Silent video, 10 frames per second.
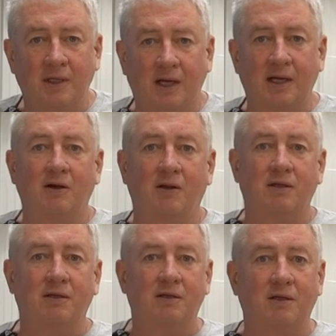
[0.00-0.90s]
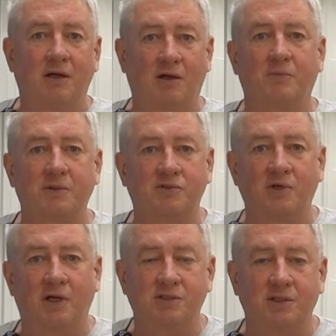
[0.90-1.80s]
I call it a coping
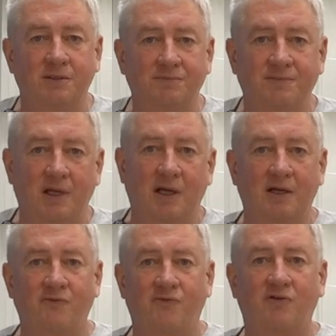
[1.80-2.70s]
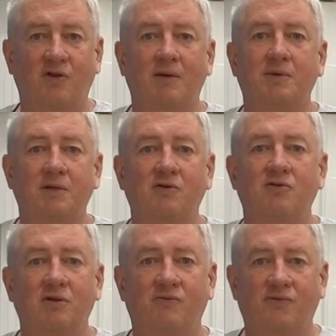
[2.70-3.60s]
strategy, and I confess that I've been
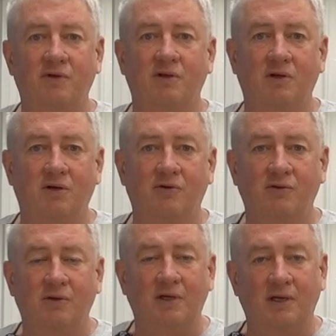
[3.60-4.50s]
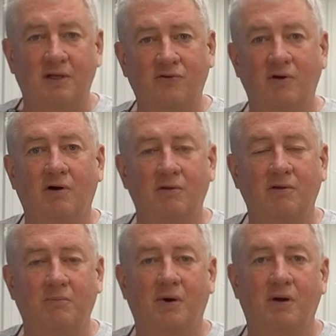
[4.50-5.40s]
using it for years, and it's called
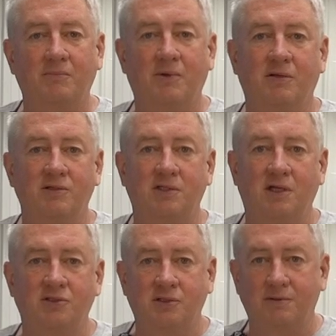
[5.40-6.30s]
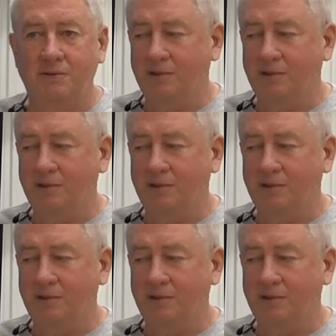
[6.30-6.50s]
compartmentalization.